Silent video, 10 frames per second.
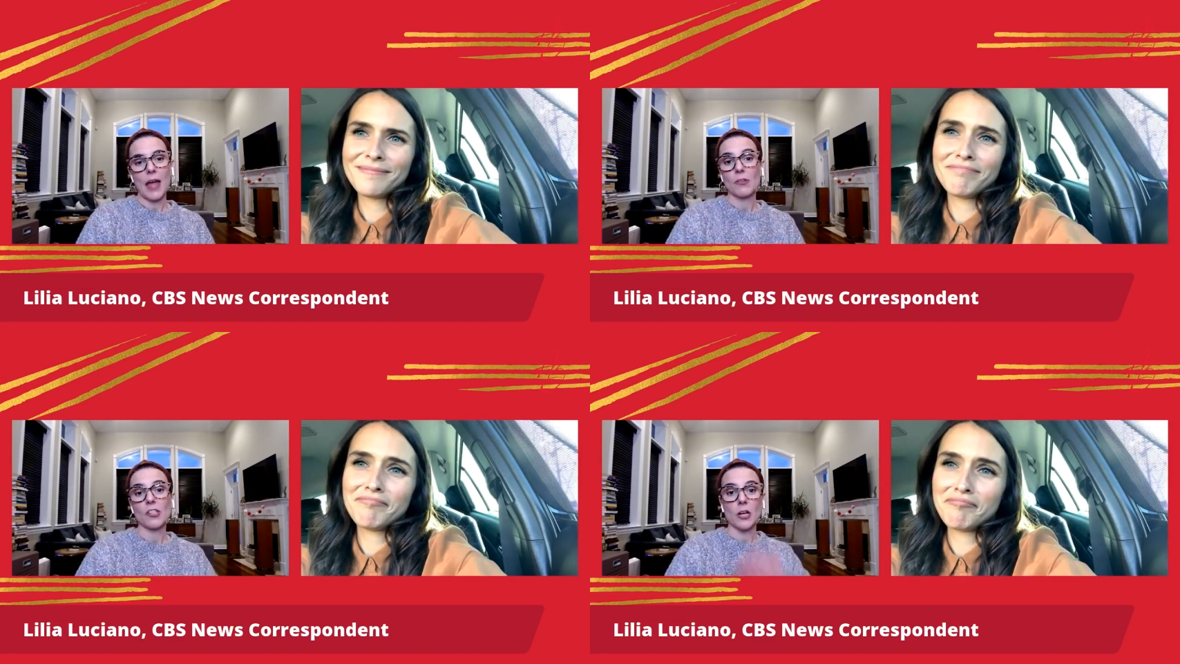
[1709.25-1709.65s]
Speaker 1: I
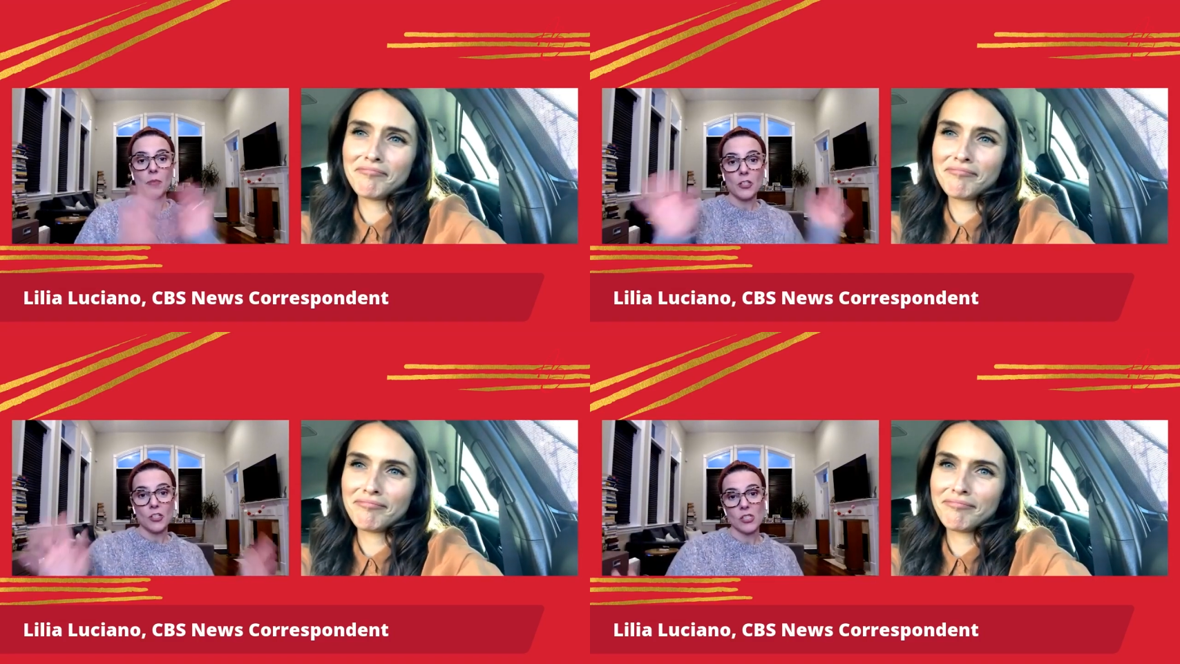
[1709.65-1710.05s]
was going to
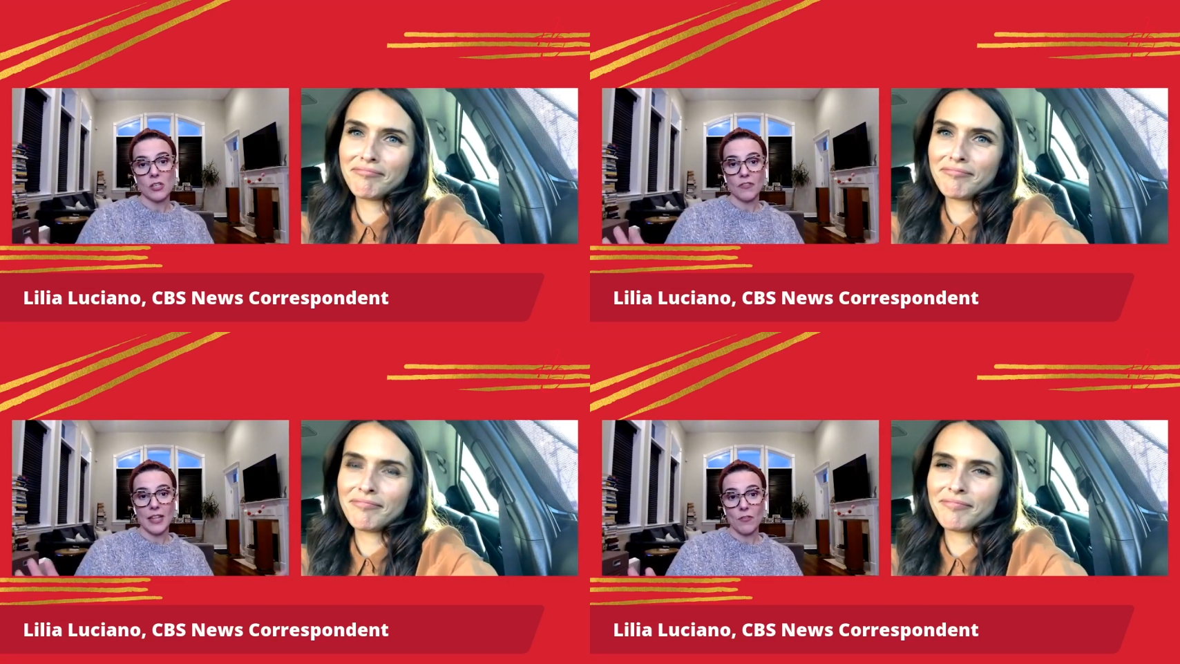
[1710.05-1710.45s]
be just the
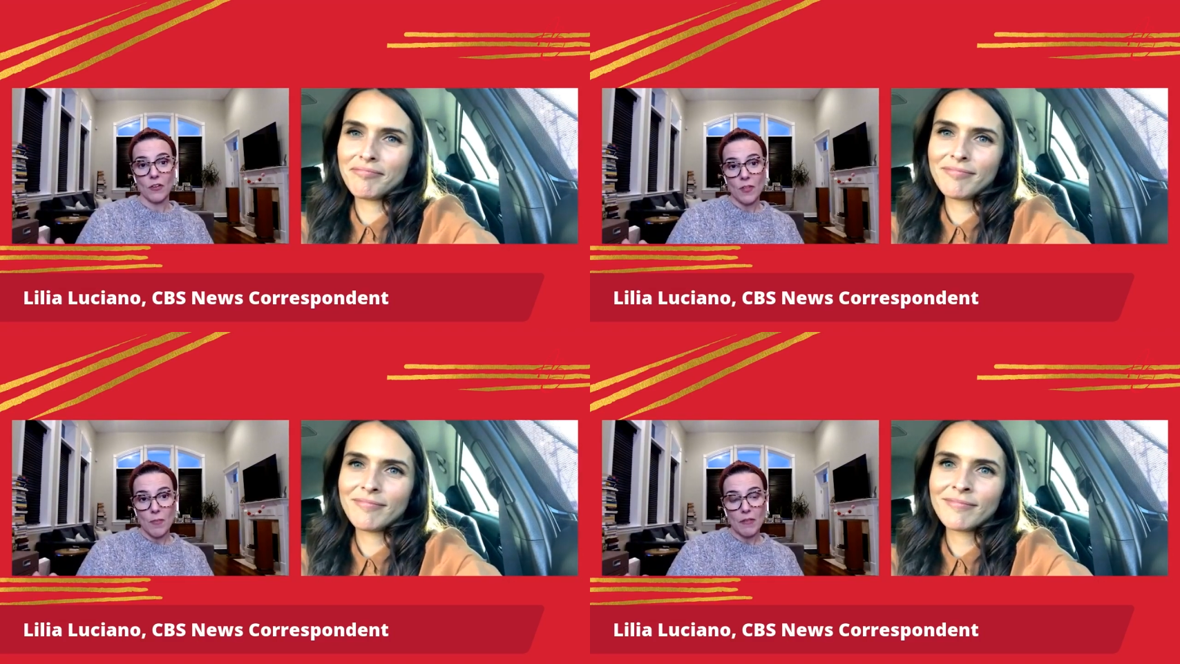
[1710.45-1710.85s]
flavor of
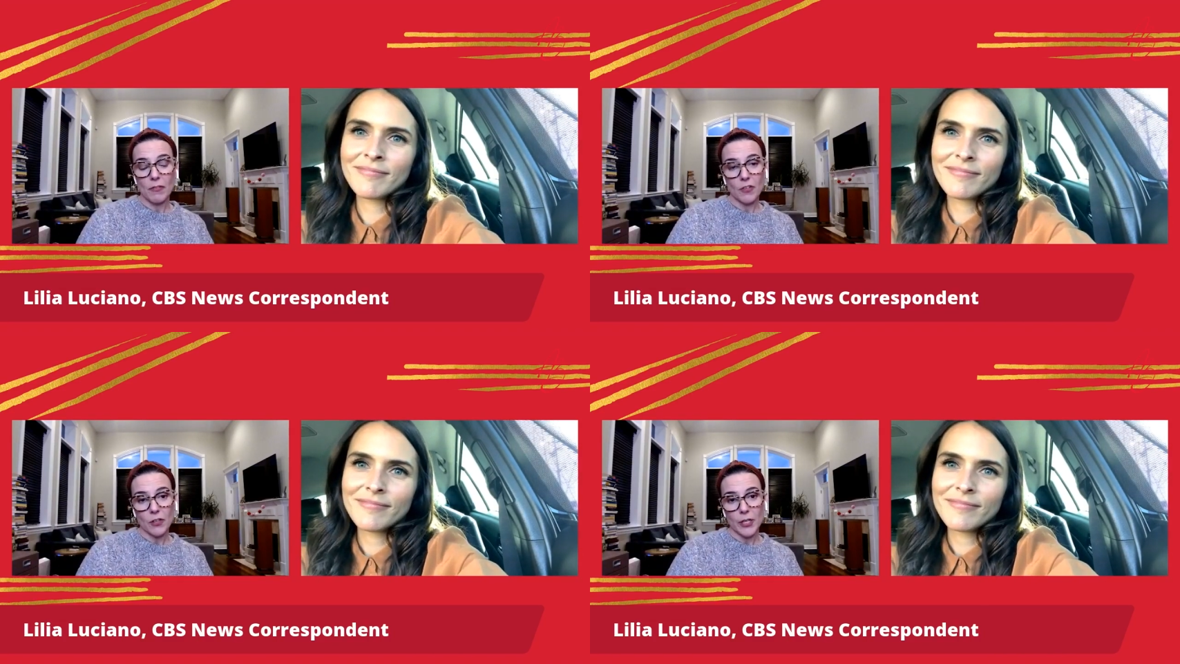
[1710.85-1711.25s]
the month
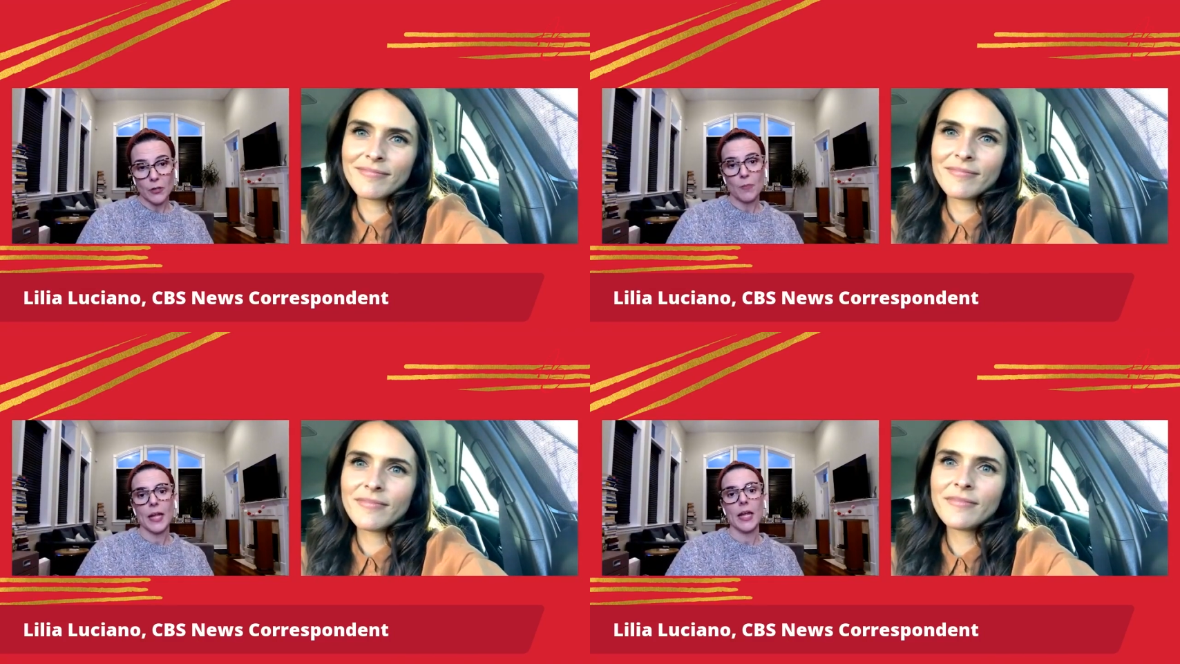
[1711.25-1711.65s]
for a little
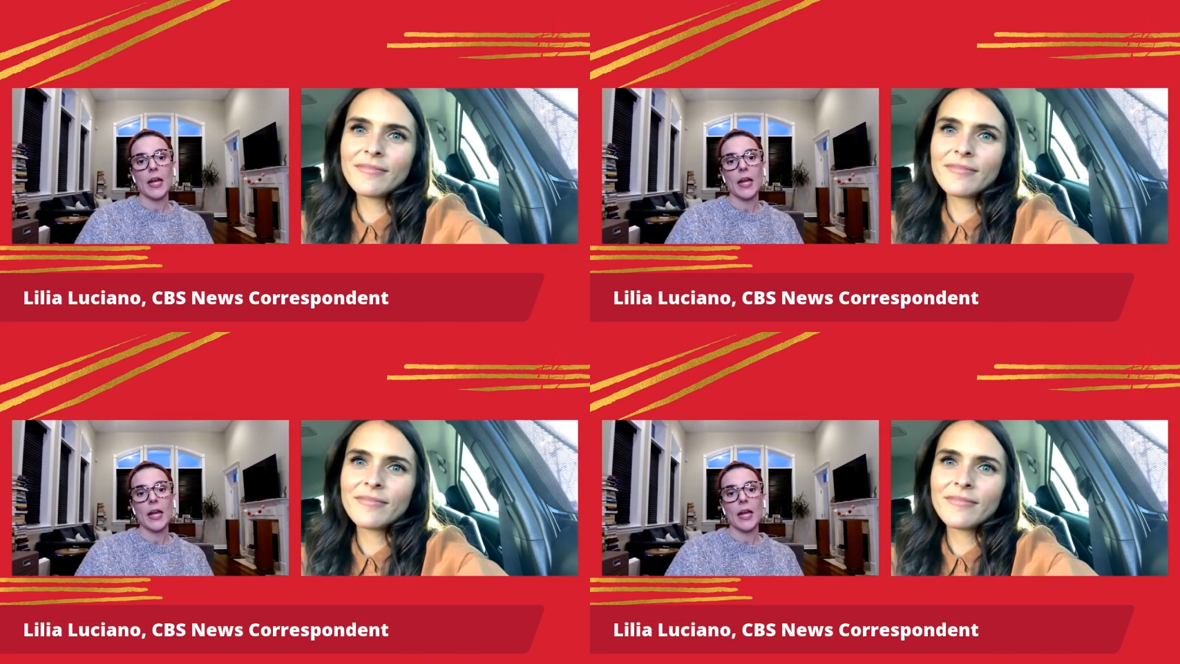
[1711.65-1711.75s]
bit,